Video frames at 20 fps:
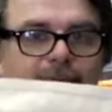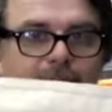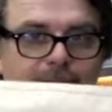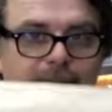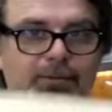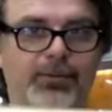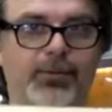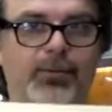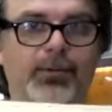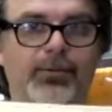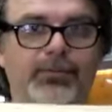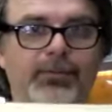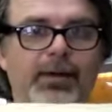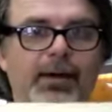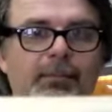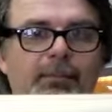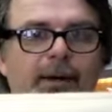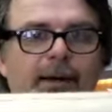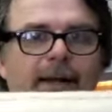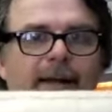Of course, it's
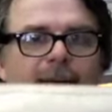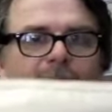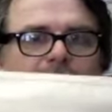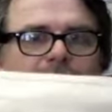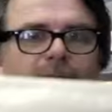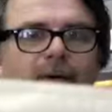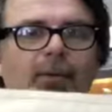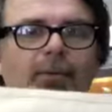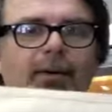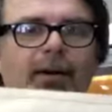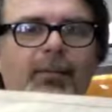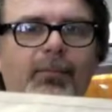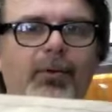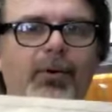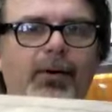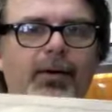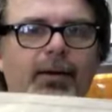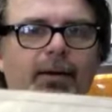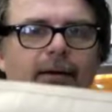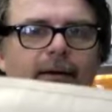got my name and phone number
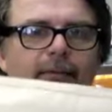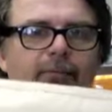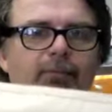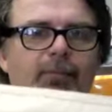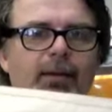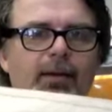on it, and